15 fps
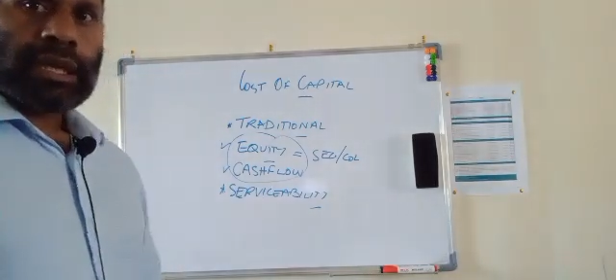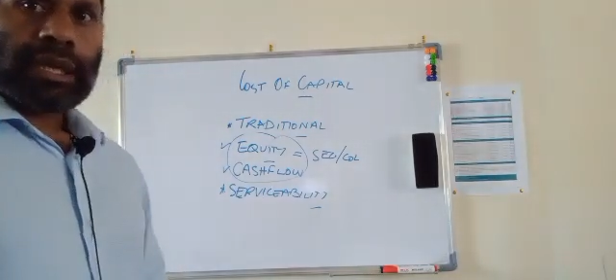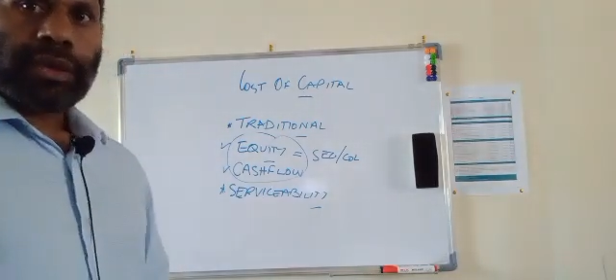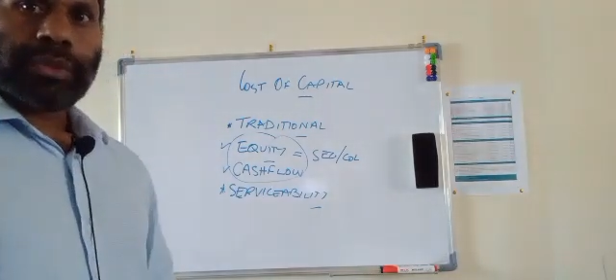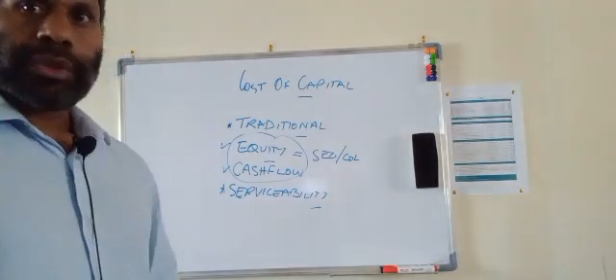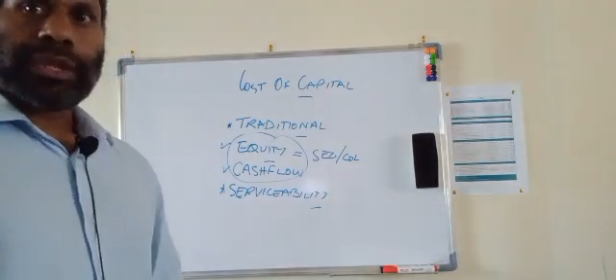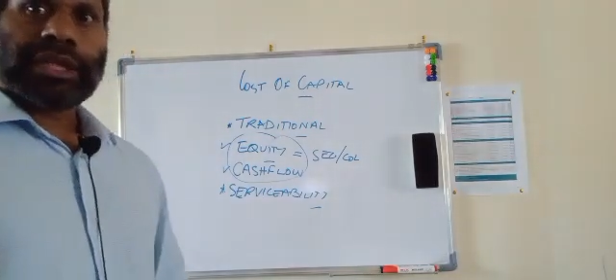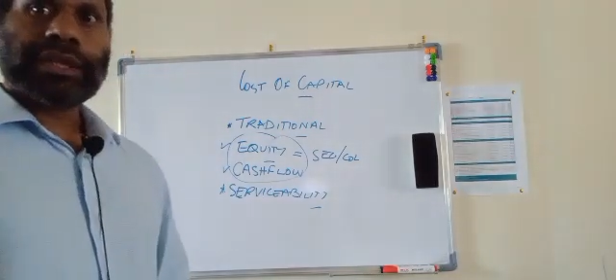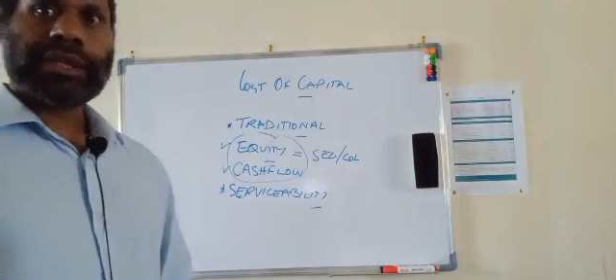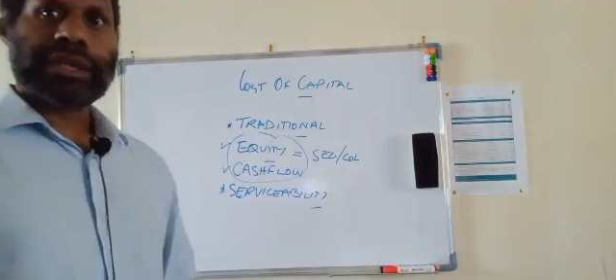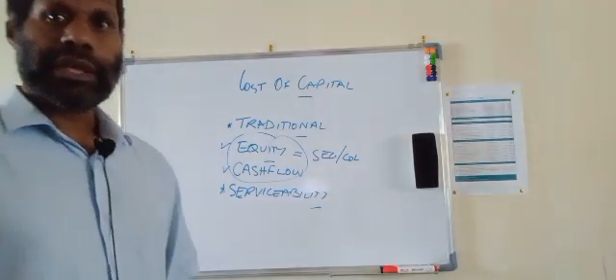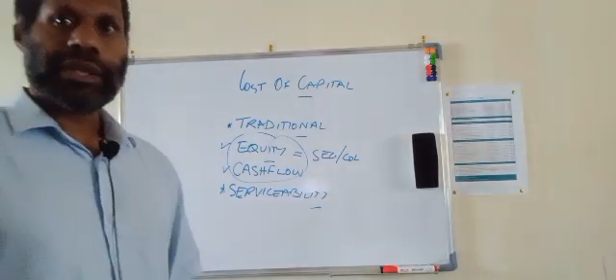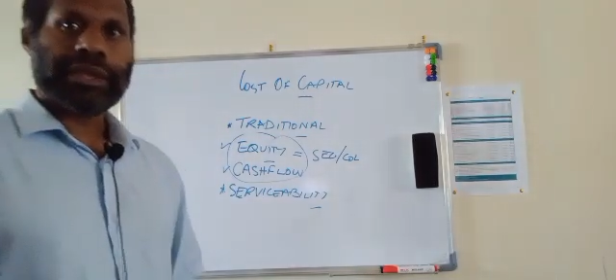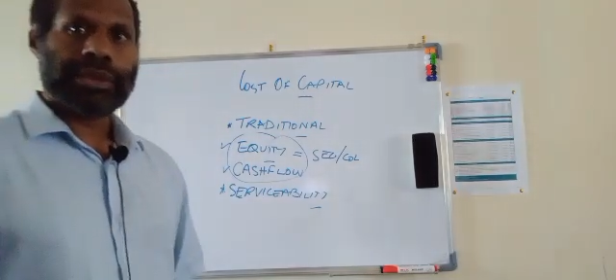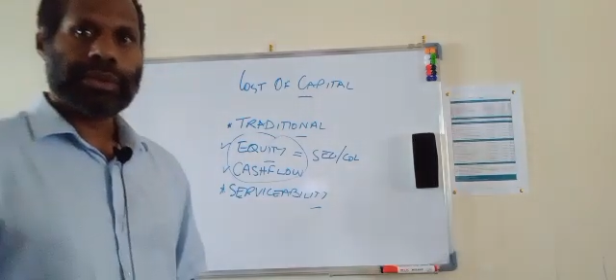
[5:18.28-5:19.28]
With that,
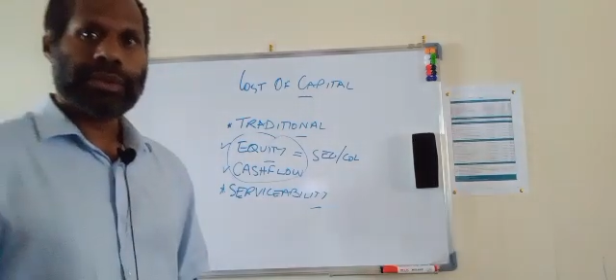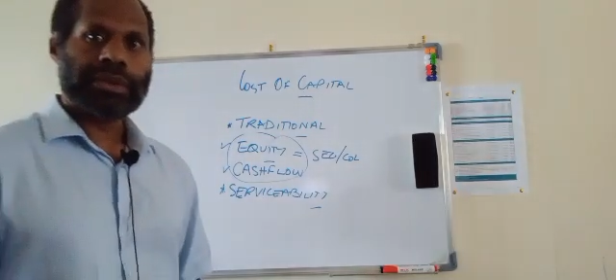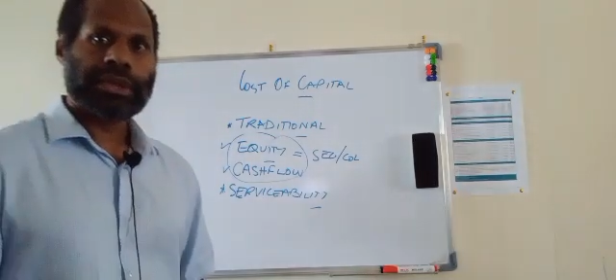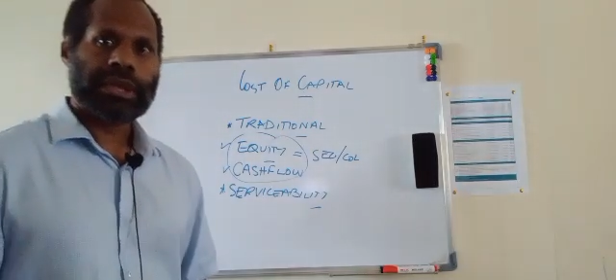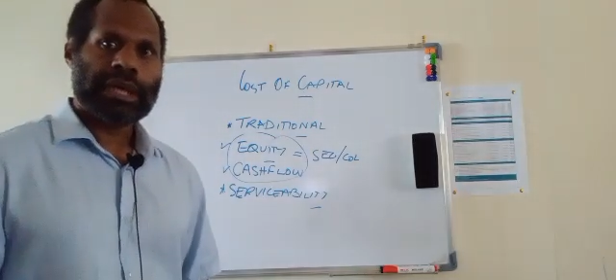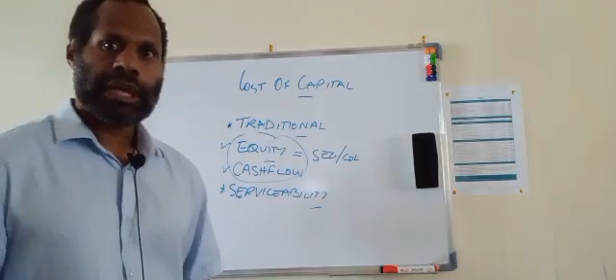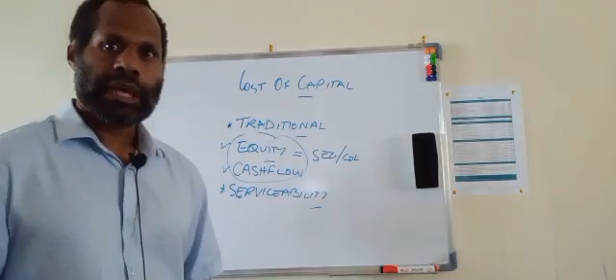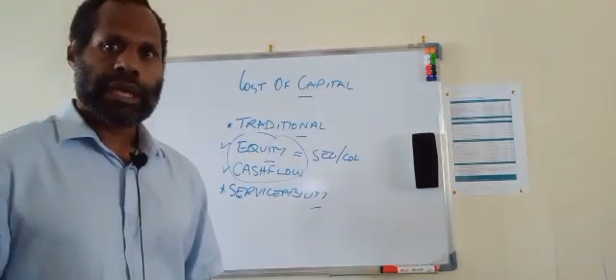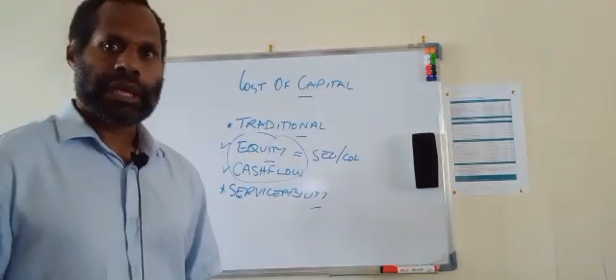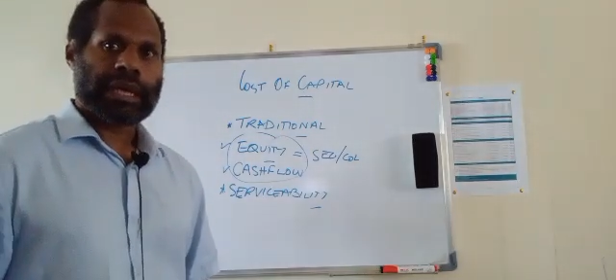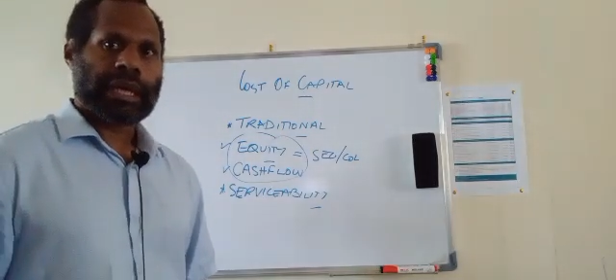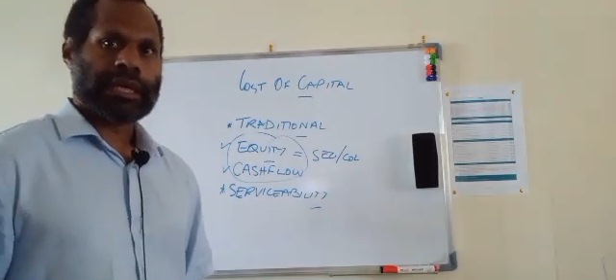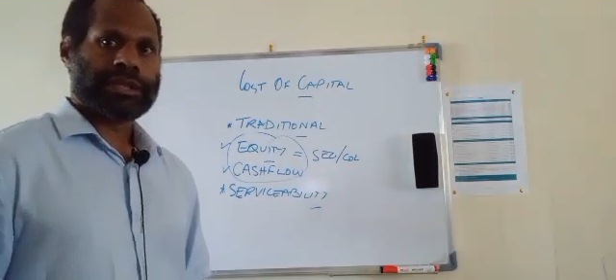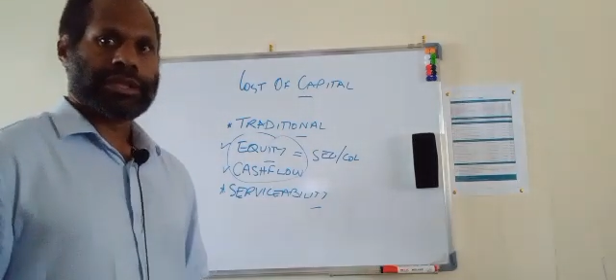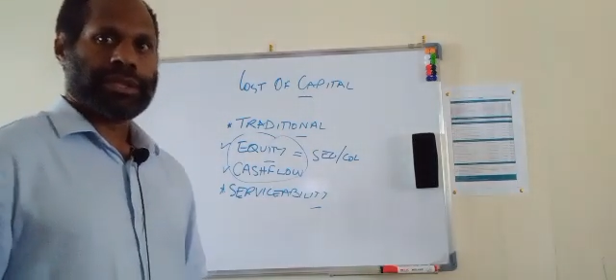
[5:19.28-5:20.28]
thank you, and
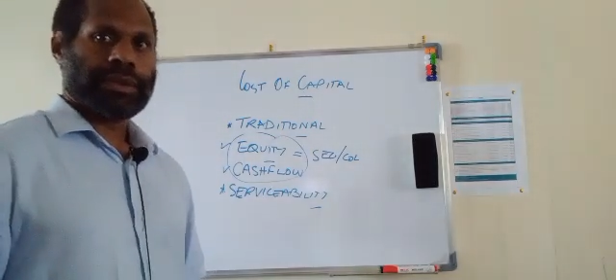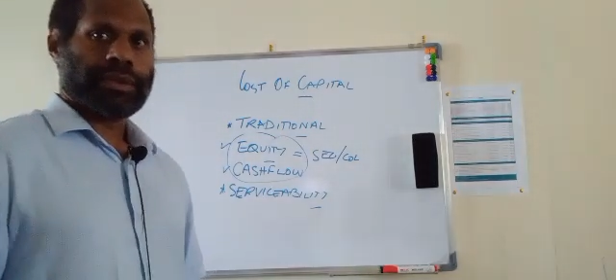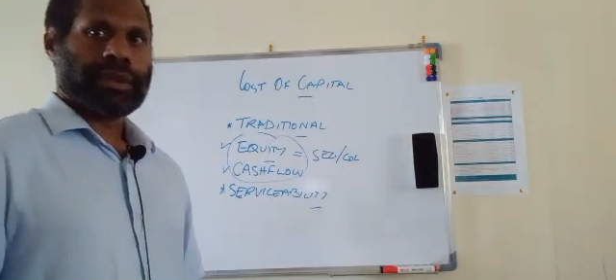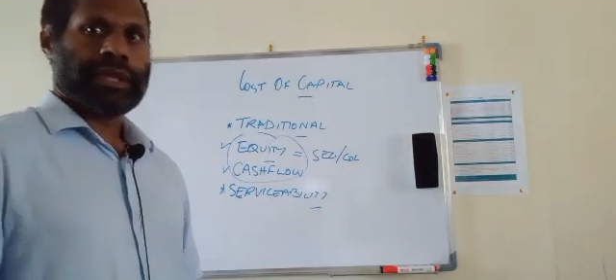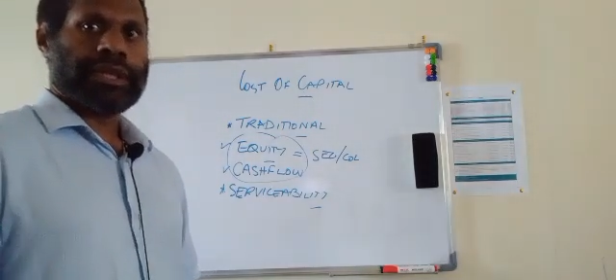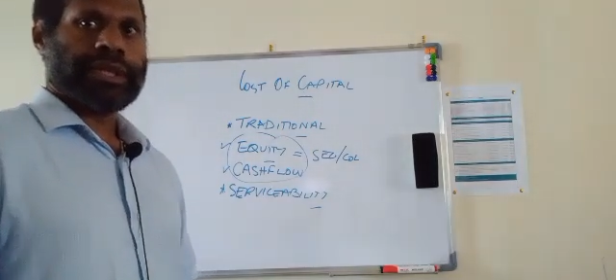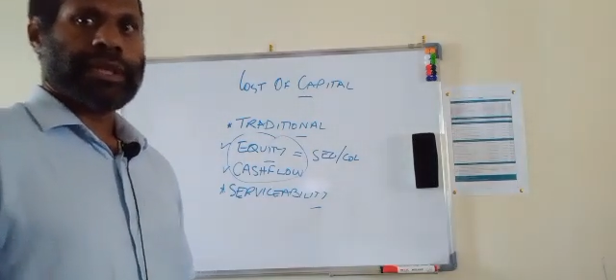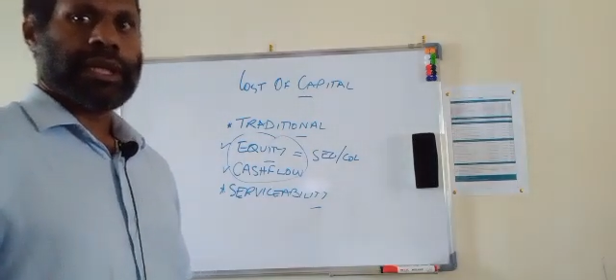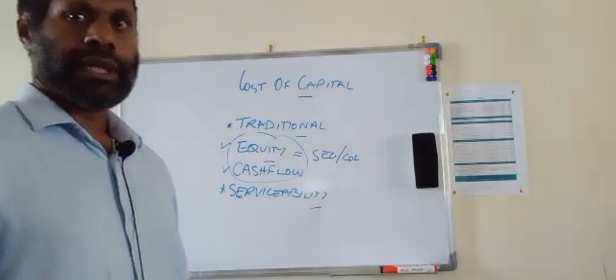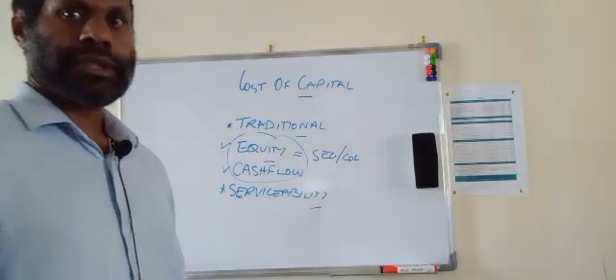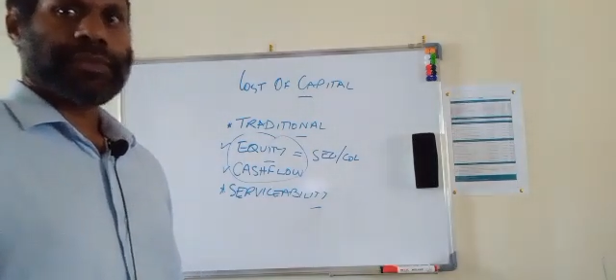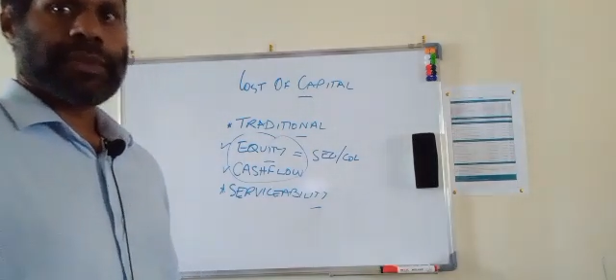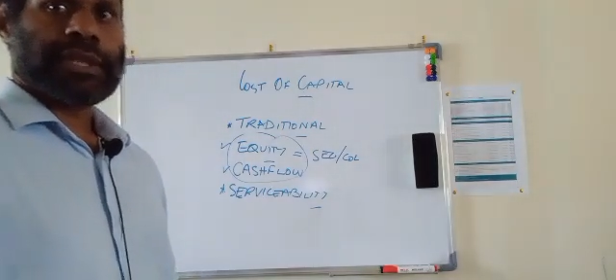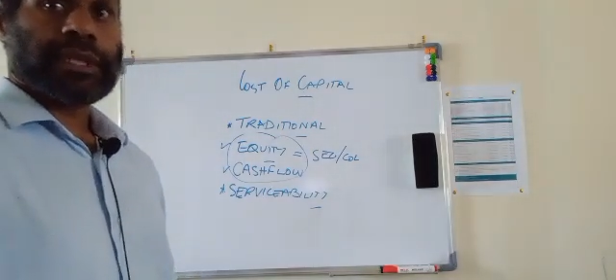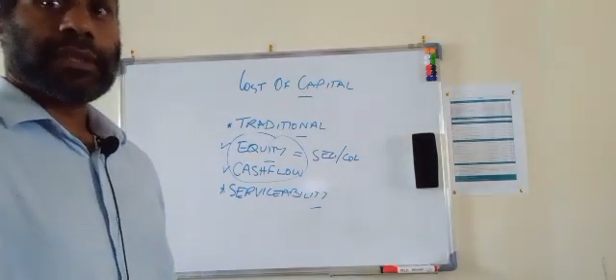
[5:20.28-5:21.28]
I'll see you all in the
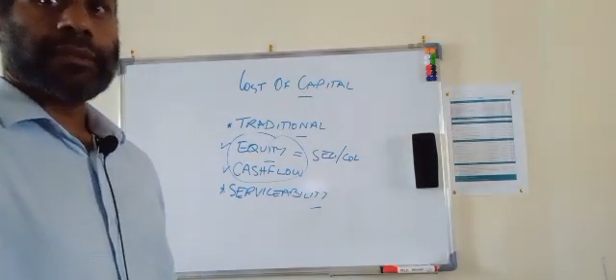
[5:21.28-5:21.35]
next one.